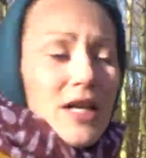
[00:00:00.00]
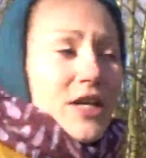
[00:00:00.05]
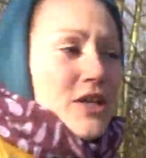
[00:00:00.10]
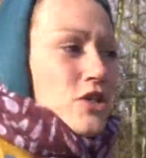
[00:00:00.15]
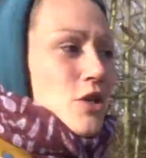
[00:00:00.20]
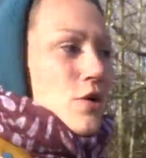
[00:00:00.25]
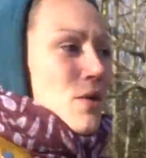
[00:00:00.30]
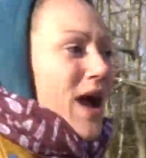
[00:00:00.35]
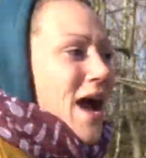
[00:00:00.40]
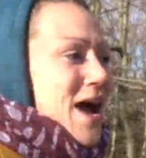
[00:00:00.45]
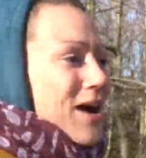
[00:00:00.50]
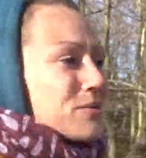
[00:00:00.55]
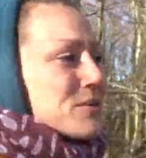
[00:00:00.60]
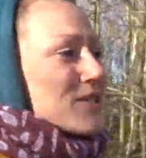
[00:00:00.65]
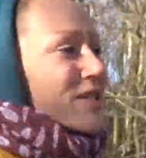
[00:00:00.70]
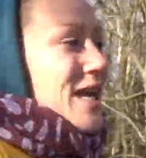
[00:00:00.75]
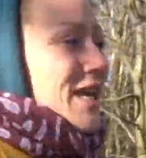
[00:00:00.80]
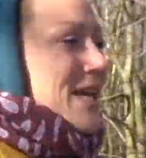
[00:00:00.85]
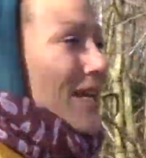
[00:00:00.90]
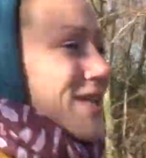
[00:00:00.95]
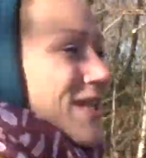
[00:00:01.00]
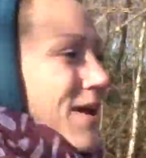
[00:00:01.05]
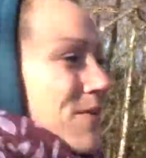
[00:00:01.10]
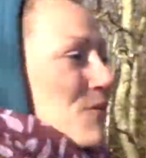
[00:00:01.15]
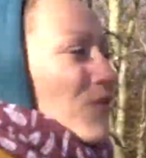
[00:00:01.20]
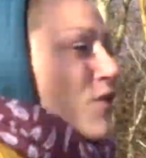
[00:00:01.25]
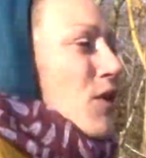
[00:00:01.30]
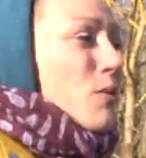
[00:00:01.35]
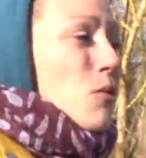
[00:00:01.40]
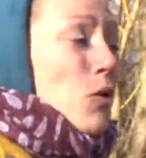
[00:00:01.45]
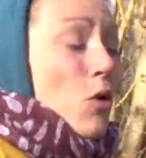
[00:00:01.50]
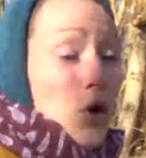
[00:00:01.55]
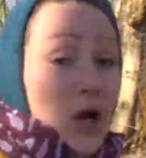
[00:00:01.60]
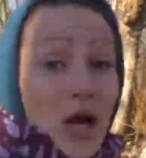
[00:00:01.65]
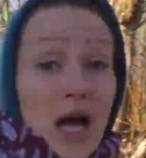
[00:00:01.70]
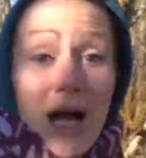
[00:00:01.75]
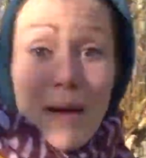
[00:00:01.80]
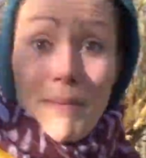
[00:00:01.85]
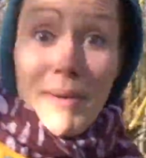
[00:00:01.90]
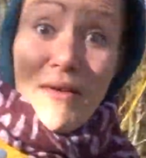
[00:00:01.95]
So out taking them for a walk.
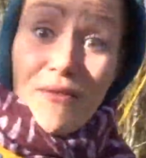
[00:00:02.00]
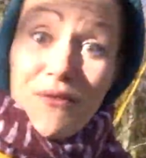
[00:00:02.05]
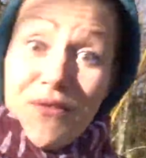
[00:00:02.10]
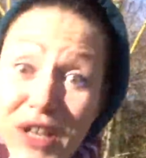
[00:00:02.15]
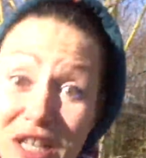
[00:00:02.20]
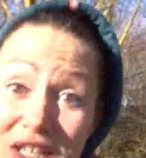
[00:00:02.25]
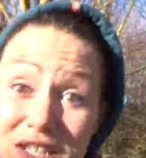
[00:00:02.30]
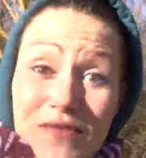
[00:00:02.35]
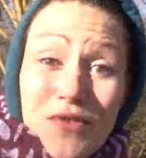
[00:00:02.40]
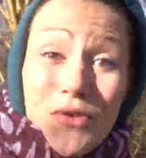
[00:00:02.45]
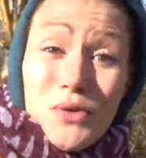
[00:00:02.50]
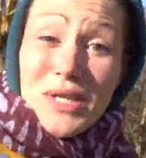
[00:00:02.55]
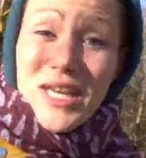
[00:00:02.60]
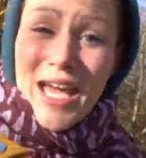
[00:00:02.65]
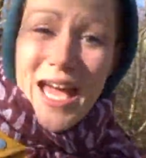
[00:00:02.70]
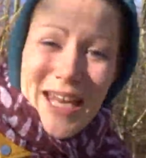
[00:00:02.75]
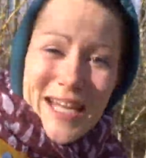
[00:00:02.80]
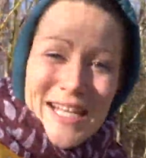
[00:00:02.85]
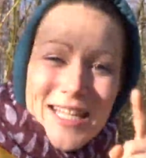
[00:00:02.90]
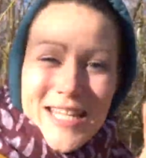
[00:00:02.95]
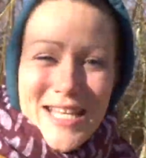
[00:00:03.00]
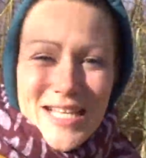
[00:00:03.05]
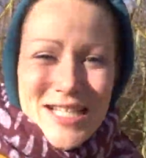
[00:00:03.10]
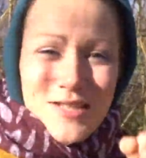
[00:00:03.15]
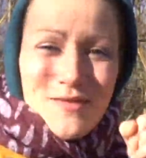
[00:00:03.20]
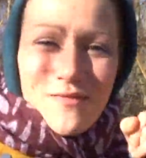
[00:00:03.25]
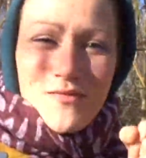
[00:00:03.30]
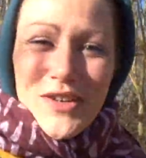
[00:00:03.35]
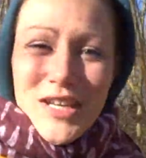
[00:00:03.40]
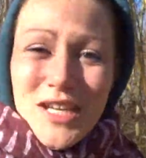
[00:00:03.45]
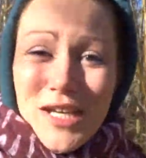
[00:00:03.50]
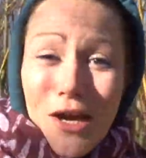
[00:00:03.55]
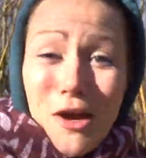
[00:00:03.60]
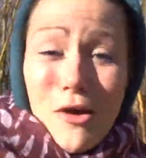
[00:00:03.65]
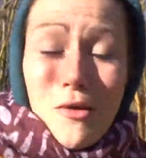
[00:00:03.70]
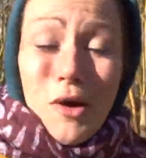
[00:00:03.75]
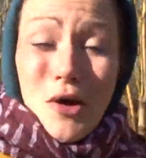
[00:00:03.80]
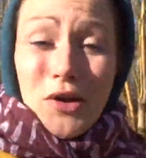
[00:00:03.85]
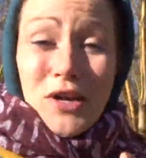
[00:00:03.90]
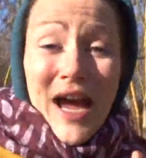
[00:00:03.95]
But first of all, getting this
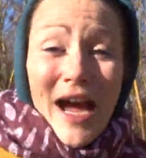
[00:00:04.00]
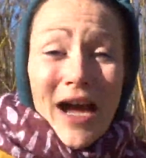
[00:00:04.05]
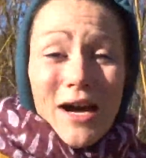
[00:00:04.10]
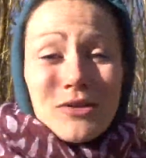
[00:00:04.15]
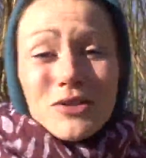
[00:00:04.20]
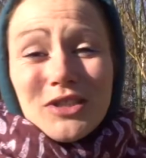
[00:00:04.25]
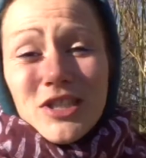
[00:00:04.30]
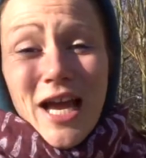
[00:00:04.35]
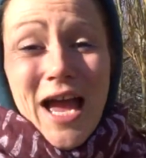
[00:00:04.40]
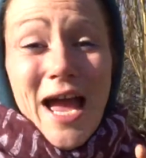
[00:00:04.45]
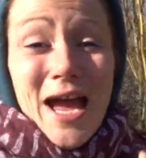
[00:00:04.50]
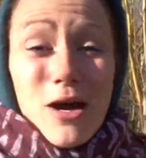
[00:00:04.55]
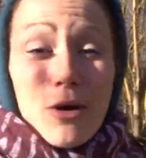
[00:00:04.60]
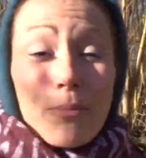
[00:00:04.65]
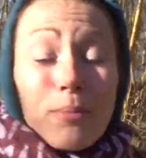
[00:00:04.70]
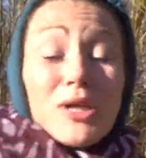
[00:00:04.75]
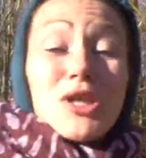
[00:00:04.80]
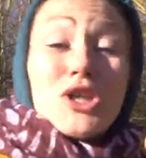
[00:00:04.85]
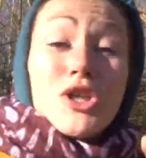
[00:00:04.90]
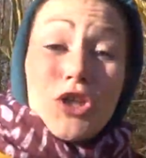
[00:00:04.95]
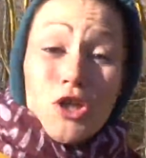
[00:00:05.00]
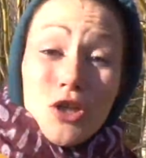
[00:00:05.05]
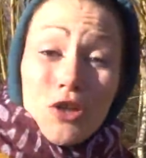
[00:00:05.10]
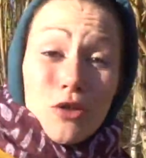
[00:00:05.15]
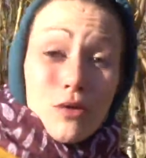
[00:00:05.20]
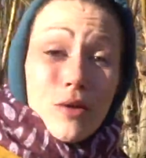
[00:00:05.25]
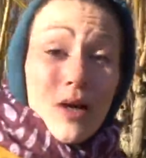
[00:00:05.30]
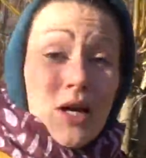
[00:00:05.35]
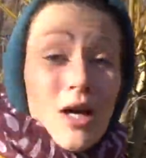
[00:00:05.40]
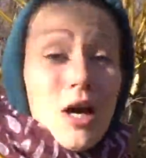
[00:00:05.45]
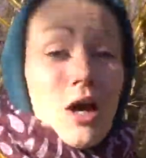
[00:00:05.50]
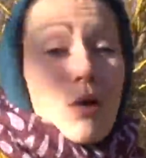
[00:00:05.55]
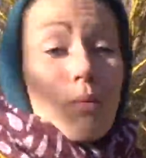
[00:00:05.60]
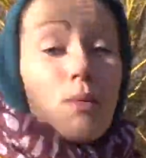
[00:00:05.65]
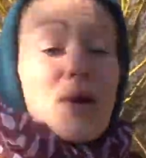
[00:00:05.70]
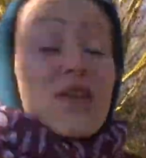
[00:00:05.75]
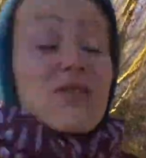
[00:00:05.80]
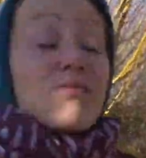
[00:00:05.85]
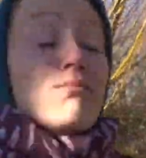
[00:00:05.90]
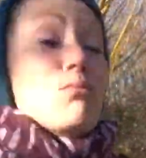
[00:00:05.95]
video on how to help you
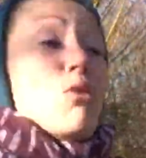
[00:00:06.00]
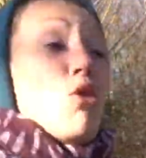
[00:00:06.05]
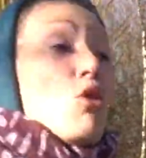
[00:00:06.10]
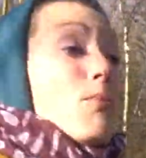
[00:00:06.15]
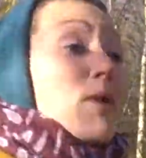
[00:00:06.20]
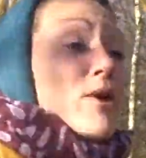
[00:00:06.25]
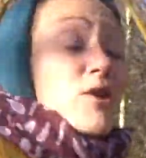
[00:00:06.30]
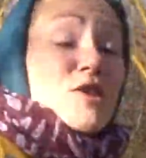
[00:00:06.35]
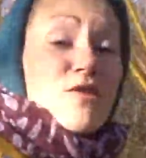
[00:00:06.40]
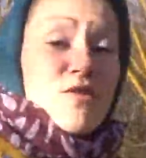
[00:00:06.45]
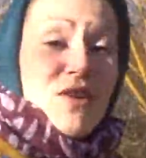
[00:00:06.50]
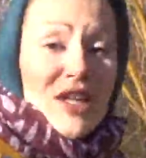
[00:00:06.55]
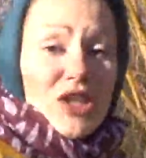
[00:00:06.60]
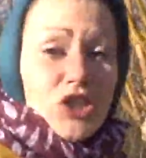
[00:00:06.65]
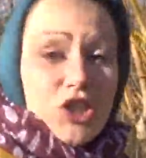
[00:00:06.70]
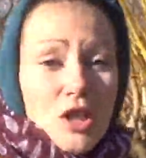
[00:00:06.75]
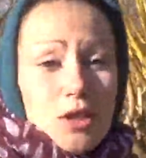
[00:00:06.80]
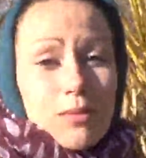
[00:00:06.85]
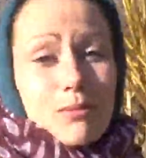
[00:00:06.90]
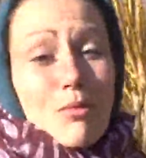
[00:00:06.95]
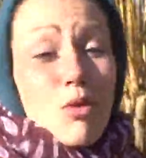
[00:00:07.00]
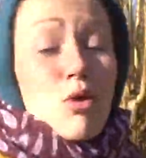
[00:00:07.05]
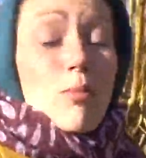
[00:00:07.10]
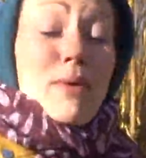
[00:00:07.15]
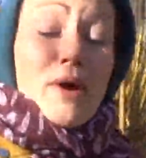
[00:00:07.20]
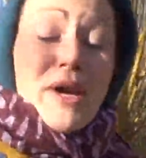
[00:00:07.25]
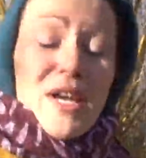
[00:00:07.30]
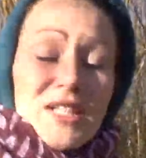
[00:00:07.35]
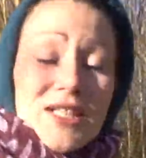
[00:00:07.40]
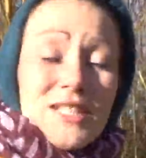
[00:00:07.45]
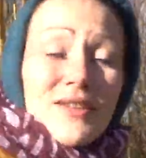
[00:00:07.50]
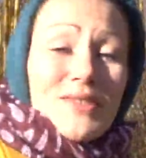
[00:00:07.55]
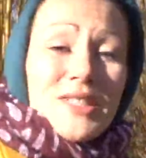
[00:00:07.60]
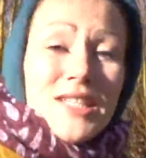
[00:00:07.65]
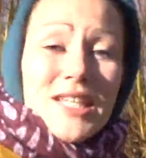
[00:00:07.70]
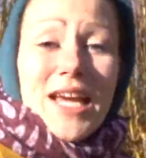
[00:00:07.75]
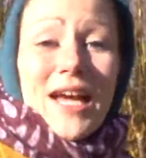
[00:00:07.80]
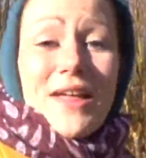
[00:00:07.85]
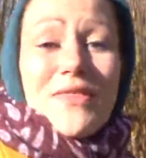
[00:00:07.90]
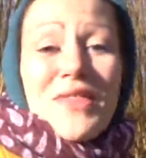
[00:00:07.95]
with more motivation, more
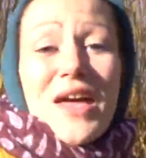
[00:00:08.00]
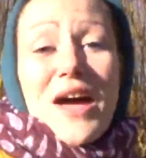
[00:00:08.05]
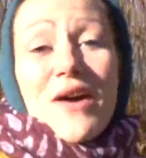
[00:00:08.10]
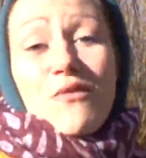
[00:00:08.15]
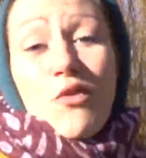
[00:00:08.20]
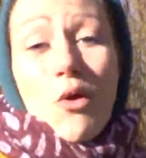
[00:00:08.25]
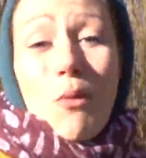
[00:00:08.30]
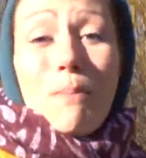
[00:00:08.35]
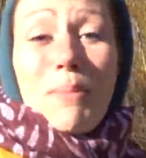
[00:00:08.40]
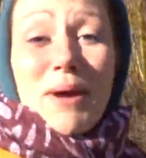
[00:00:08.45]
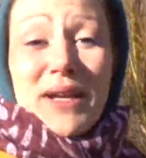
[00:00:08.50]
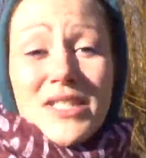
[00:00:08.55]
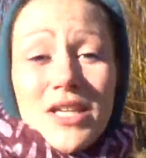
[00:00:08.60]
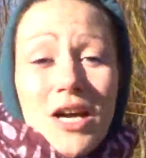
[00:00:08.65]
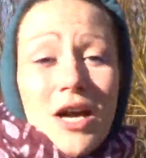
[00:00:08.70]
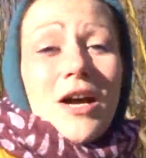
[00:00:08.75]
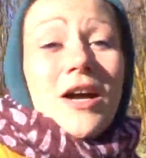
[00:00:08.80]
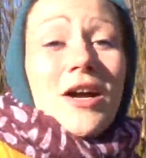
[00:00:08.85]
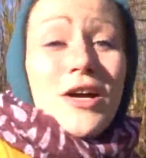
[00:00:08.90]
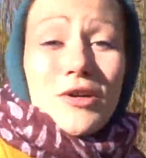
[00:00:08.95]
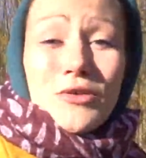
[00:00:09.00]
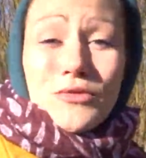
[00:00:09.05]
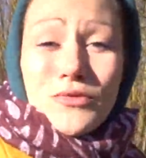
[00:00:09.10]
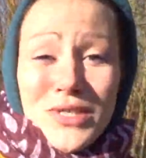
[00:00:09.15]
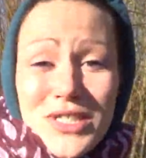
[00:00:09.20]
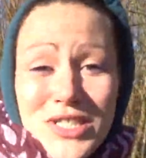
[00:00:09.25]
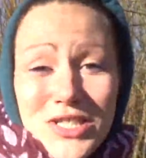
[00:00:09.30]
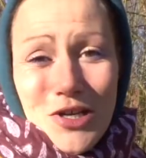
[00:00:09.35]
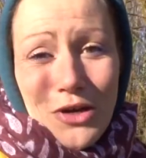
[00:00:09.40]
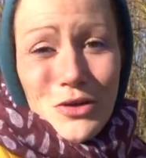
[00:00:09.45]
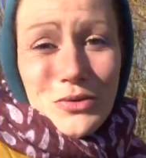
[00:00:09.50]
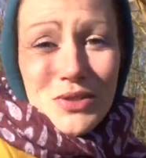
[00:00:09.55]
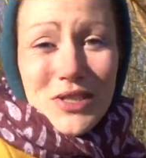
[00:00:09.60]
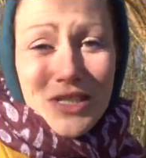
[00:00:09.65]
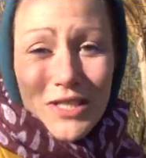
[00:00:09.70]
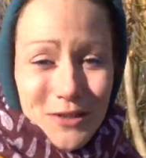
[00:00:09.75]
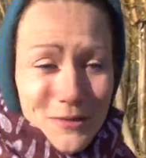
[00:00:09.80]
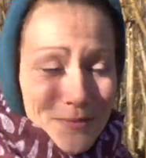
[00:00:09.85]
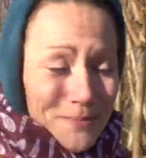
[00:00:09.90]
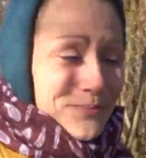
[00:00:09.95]
productivity, and therefore better results.